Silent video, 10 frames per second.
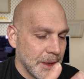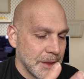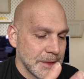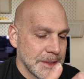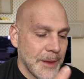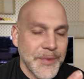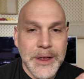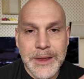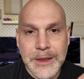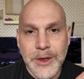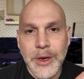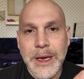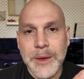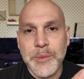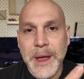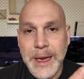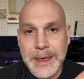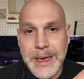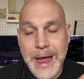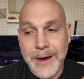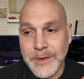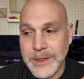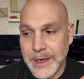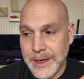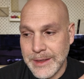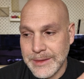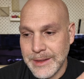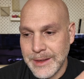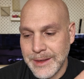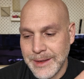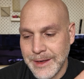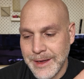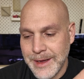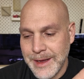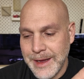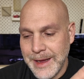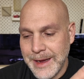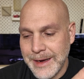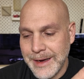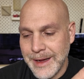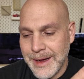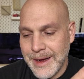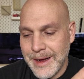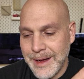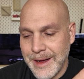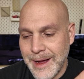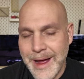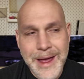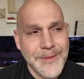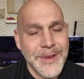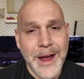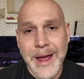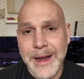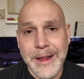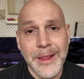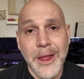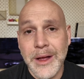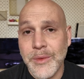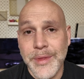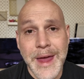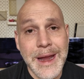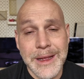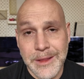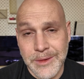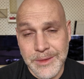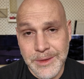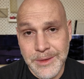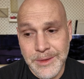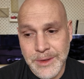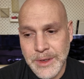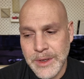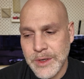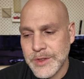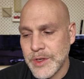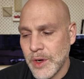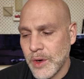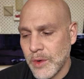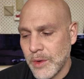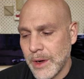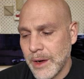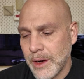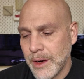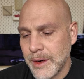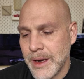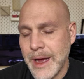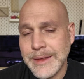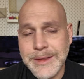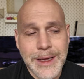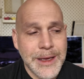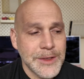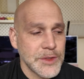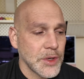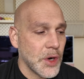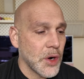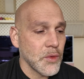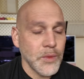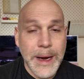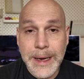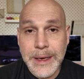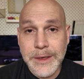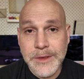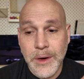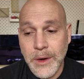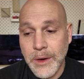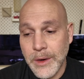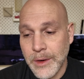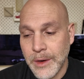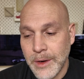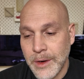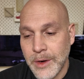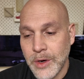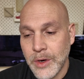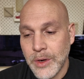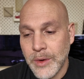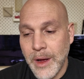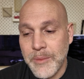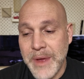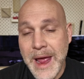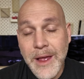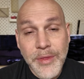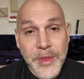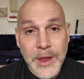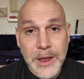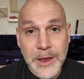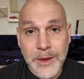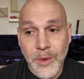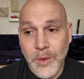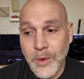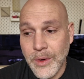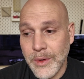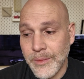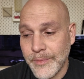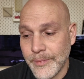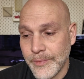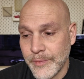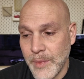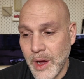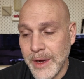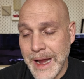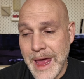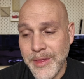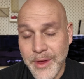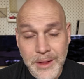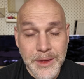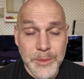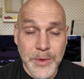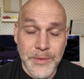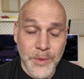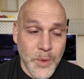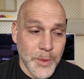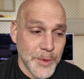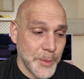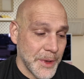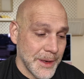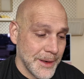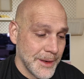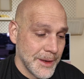something that they're getting paid to advertise. And I have not had any luck with that either. So, not saying cigar ratings are a bad thing or unethically performed, but